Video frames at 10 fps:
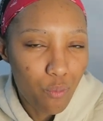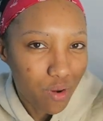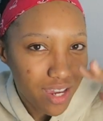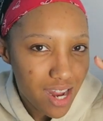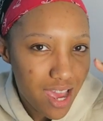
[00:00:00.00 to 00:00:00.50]

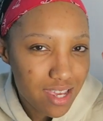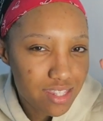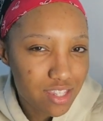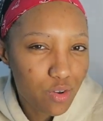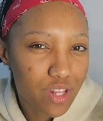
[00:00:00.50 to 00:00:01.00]

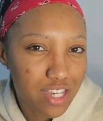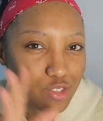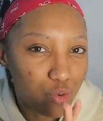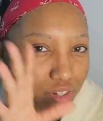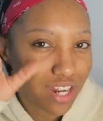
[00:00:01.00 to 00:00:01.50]
organized, you know, like
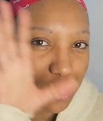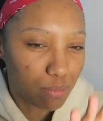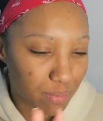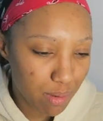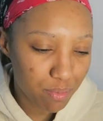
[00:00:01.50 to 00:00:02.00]
it's organized
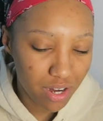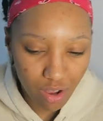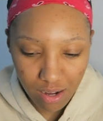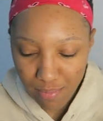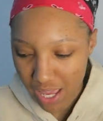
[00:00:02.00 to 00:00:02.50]
on paper and
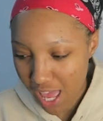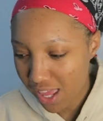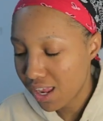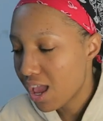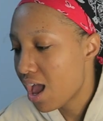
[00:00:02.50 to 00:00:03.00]
not in my
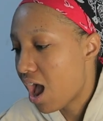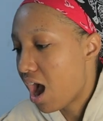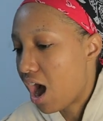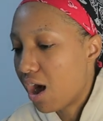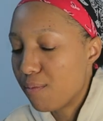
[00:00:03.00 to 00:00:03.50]
head.
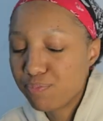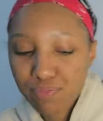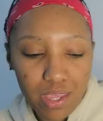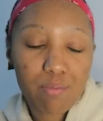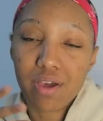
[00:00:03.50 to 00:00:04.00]
Um,
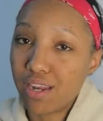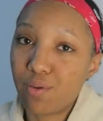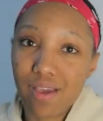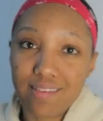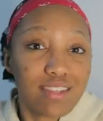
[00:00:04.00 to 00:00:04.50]
but
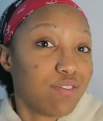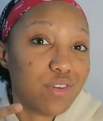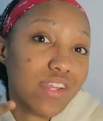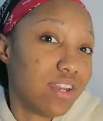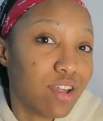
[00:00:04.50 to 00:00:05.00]
anyways, if
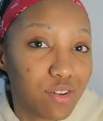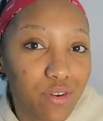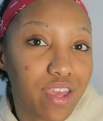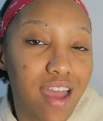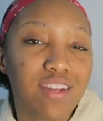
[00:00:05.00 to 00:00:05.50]
you did not
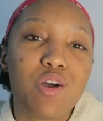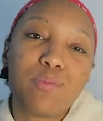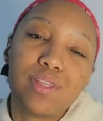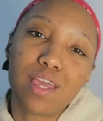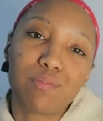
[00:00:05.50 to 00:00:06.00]
know yet,
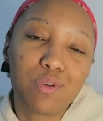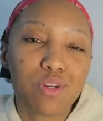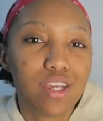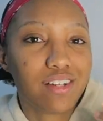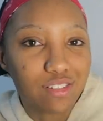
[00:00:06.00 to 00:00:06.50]
Naomi Laing
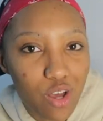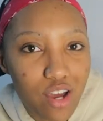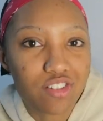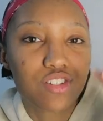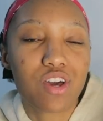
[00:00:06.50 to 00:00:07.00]
Beauty
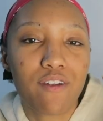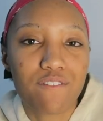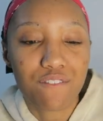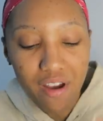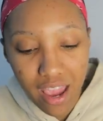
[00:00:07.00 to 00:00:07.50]
launched on
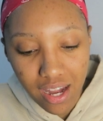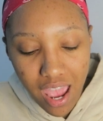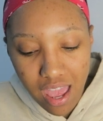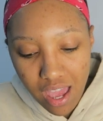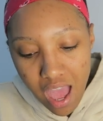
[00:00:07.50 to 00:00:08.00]

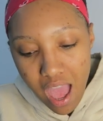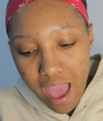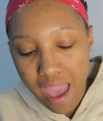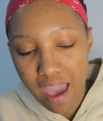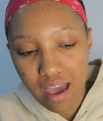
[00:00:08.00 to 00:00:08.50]
Friday,
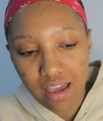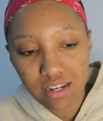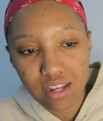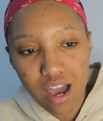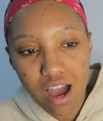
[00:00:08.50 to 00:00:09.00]

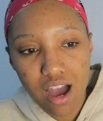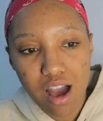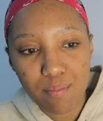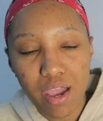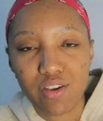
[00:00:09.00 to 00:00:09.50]
and
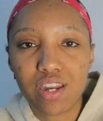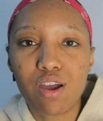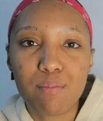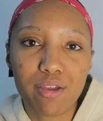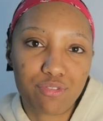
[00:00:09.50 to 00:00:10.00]
um, I already
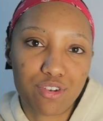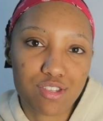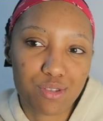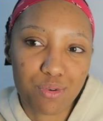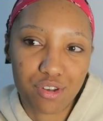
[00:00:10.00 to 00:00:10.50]
got my
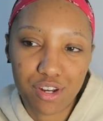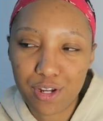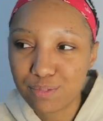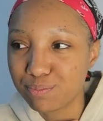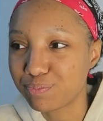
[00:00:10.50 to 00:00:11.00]
first
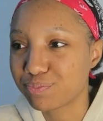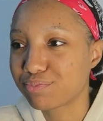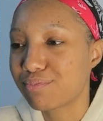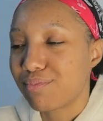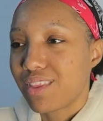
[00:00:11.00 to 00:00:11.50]
order.
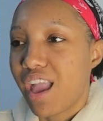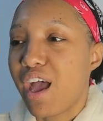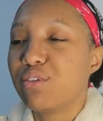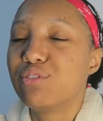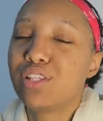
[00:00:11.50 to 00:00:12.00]

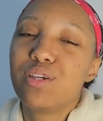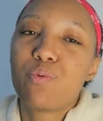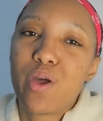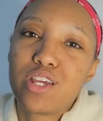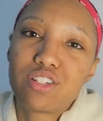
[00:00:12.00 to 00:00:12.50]
I really
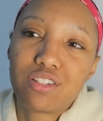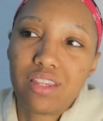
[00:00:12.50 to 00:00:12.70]
wish